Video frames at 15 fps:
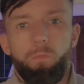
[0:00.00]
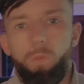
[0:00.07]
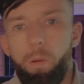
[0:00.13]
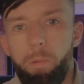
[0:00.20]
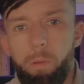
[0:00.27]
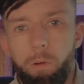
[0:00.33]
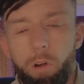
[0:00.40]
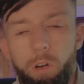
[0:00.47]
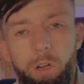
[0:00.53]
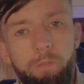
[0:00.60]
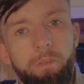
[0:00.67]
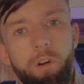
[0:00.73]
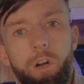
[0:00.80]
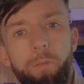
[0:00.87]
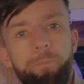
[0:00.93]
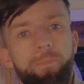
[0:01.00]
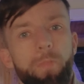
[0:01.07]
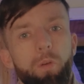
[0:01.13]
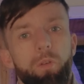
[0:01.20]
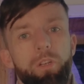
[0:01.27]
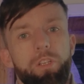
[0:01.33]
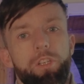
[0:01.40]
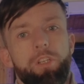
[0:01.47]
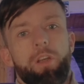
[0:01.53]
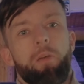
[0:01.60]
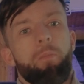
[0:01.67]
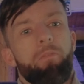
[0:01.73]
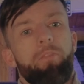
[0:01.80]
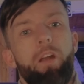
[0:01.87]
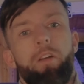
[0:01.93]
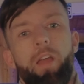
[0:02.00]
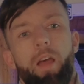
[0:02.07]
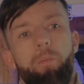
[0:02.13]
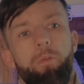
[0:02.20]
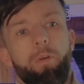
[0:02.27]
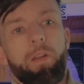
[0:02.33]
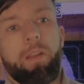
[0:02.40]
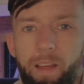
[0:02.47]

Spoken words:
what people are looking for, which I'm very happy with.